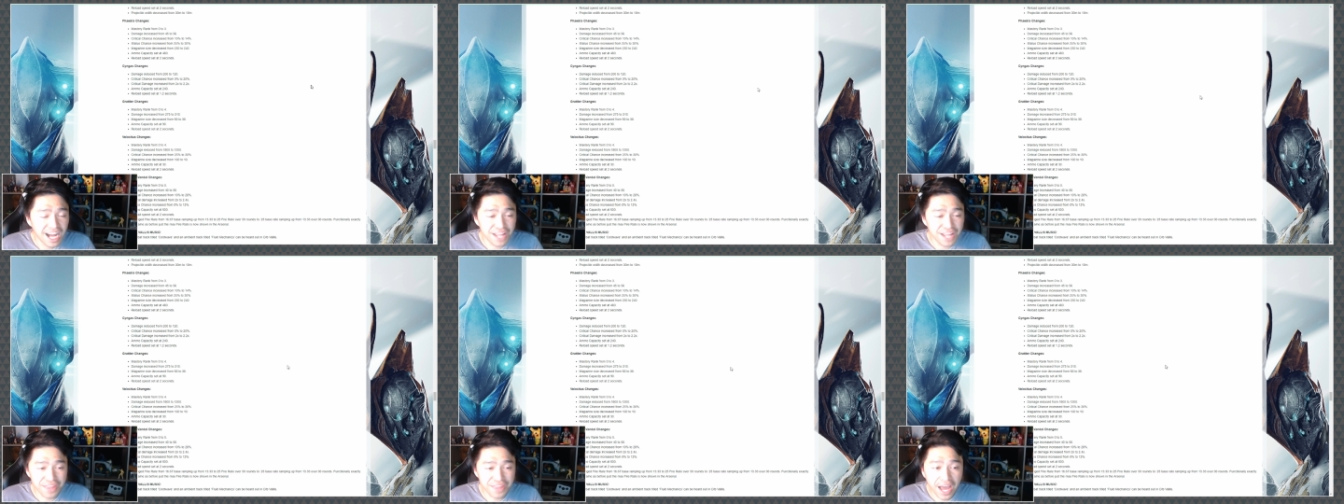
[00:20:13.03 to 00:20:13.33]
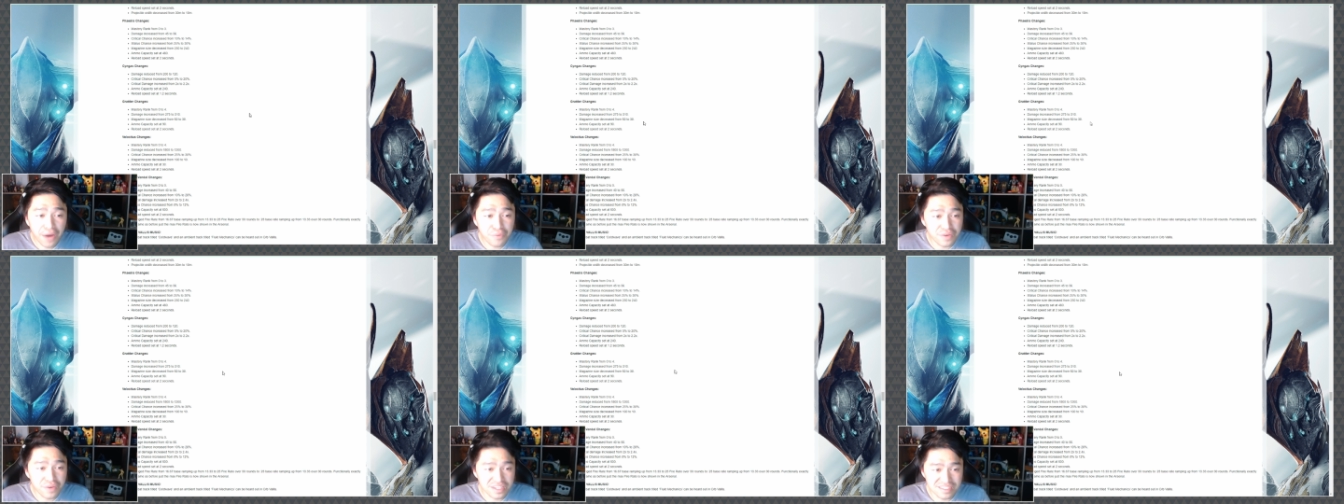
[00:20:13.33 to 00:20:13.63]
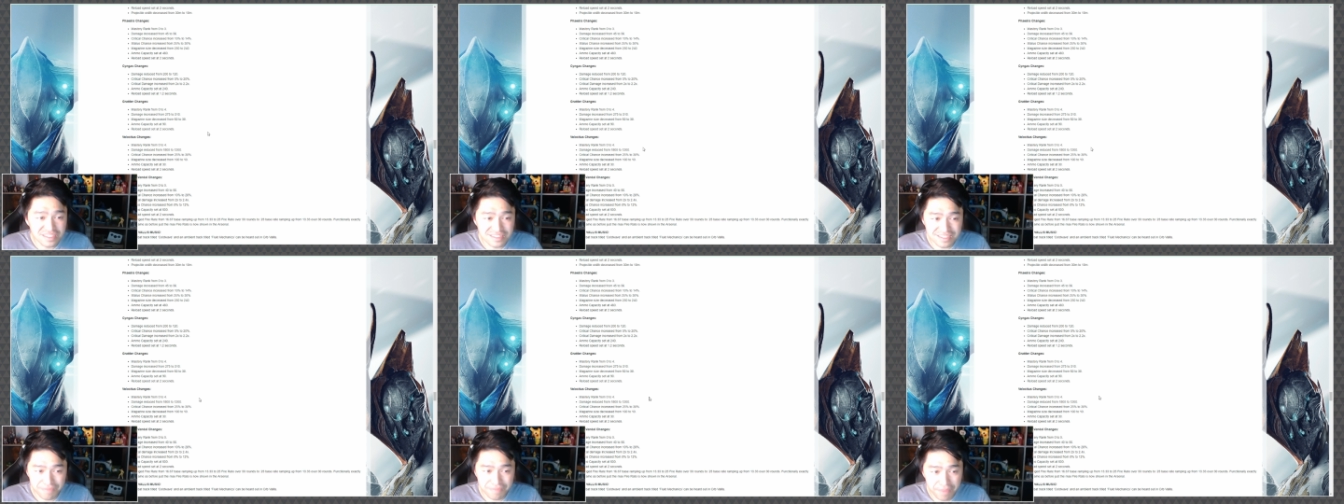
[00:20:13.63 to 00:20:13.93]
That
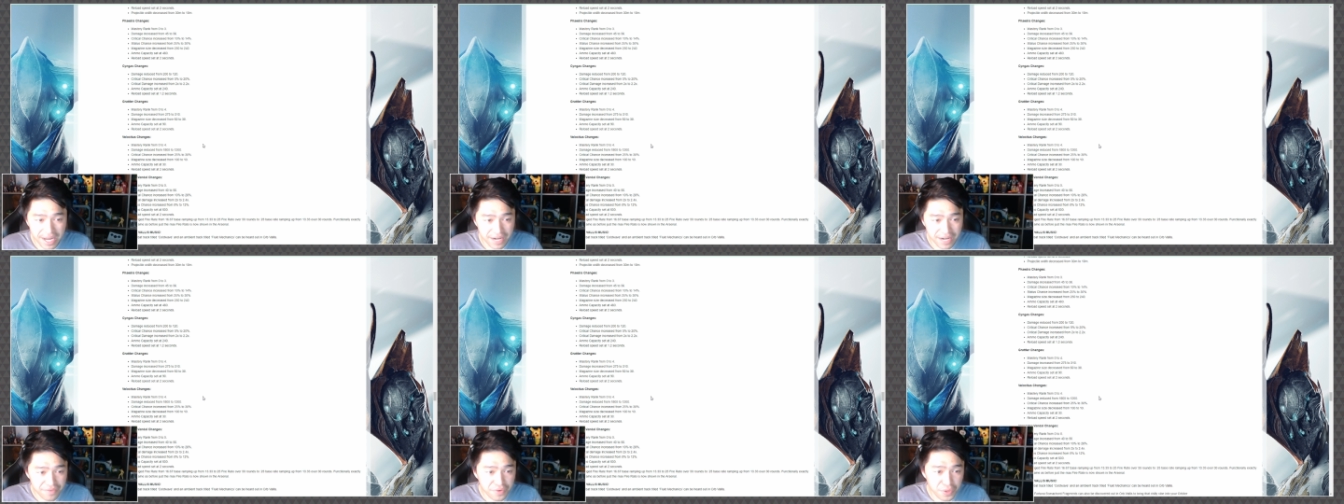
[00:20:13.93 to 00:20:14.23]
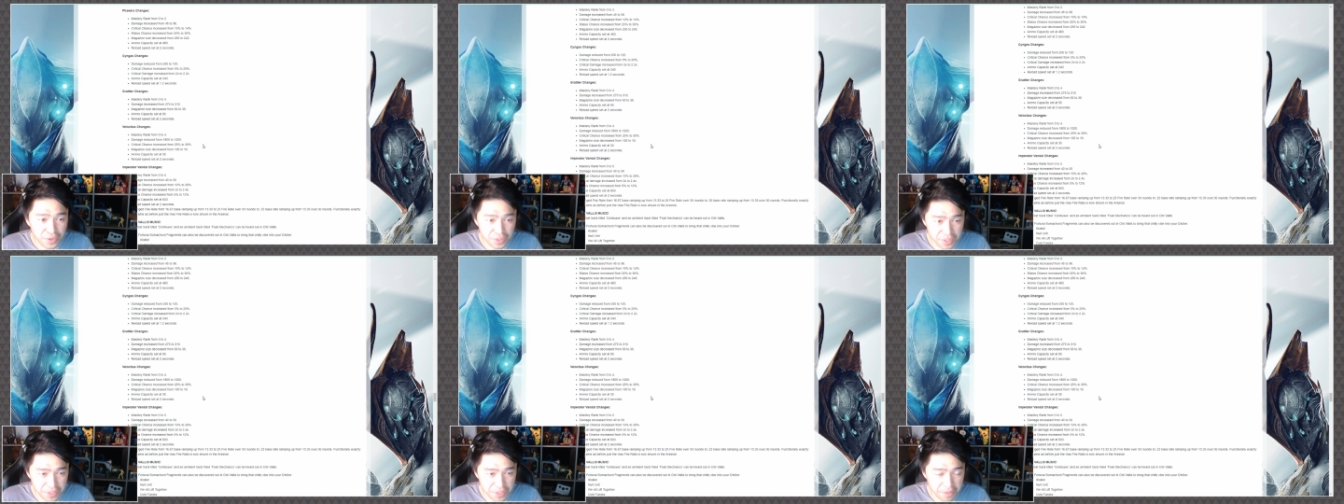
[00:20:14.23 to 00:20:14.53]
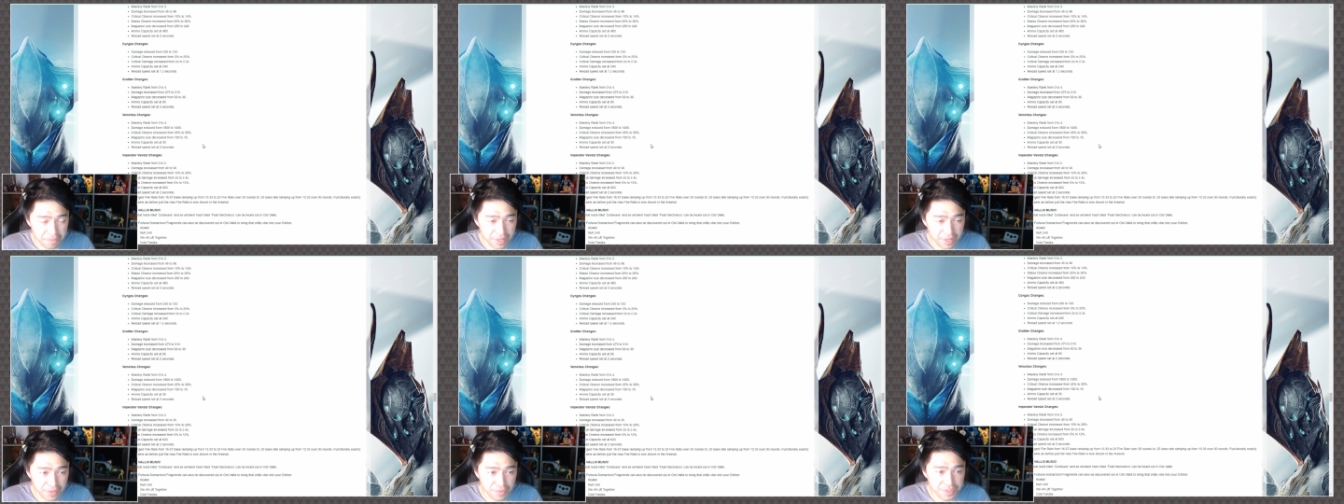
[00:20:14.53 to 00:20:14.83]
one might have hurt a
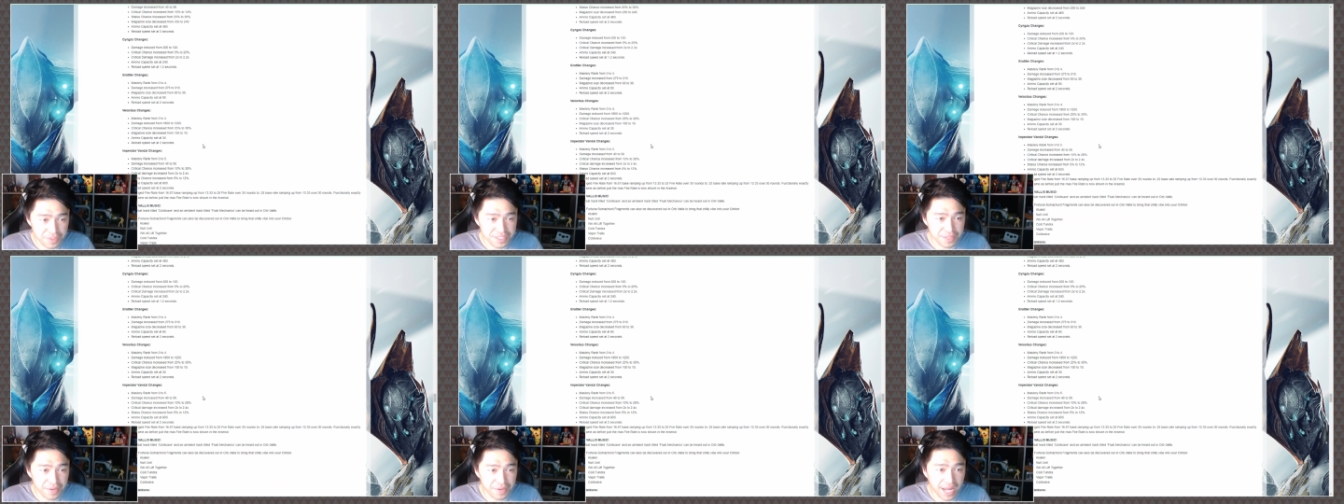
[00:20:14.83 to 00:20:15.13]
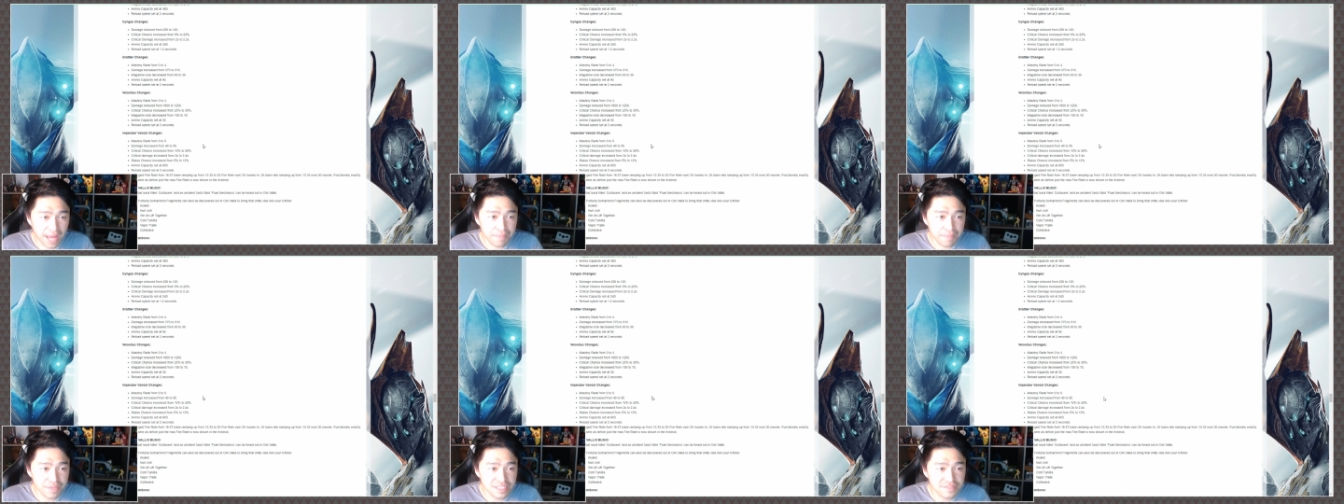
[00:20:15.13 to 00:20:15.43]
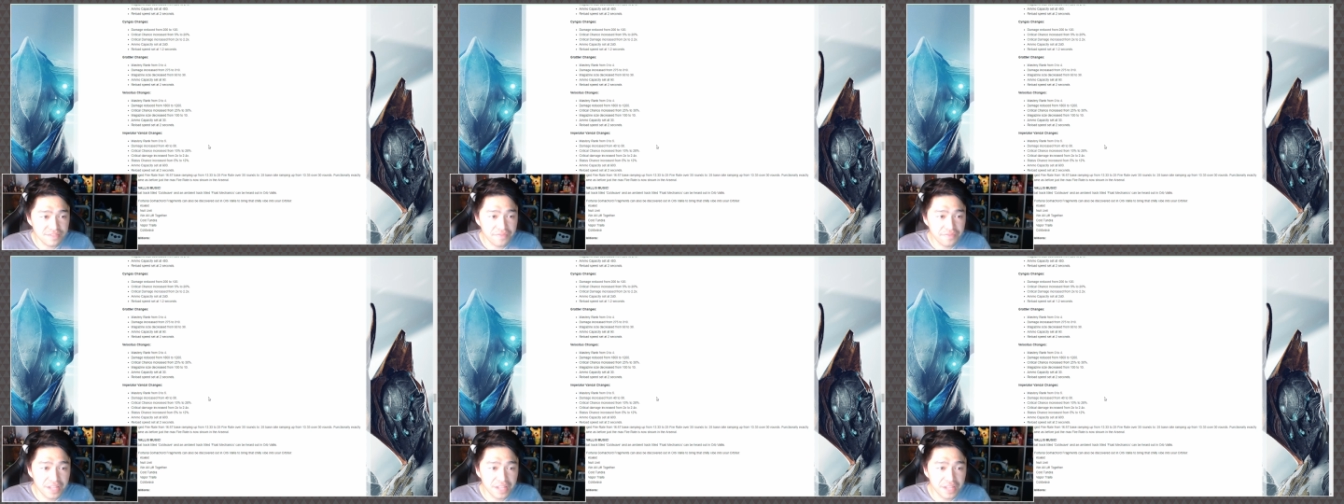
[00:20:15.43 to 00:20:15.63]
little bit. We'll see what happens.